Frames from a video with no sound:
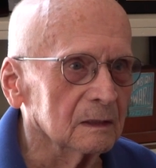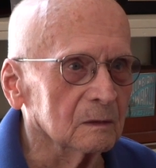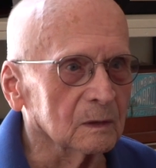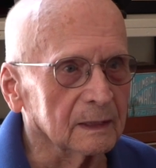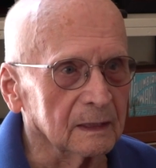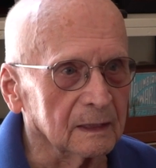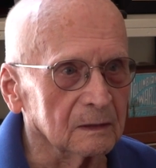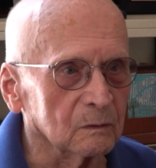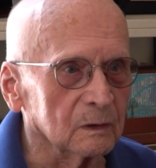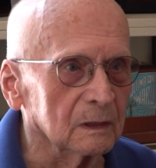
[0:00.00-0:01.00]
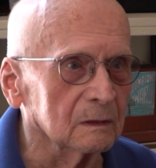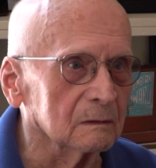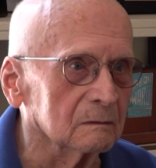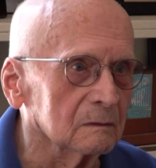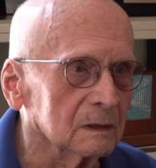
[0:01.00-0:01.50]
like country
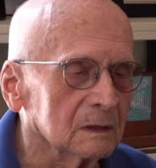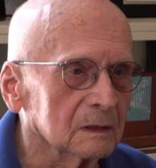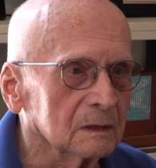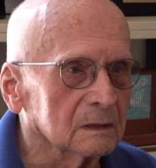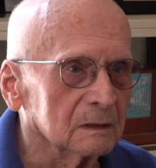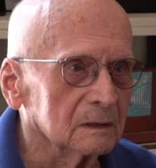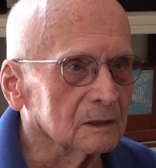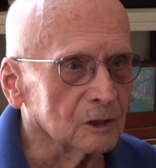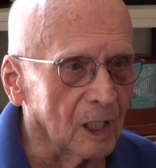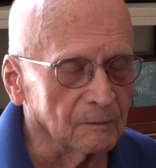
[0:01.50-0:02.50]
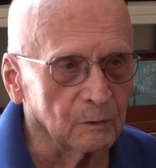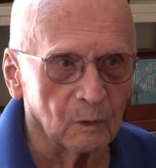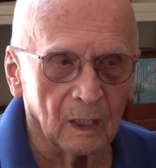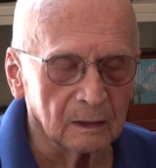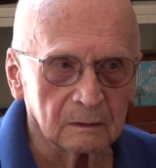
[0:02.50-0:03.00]
or
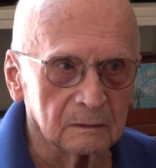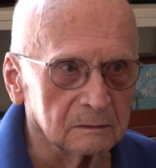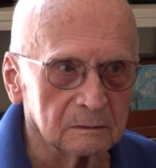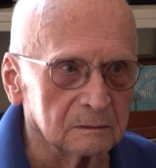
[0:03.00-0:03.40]
soft rock.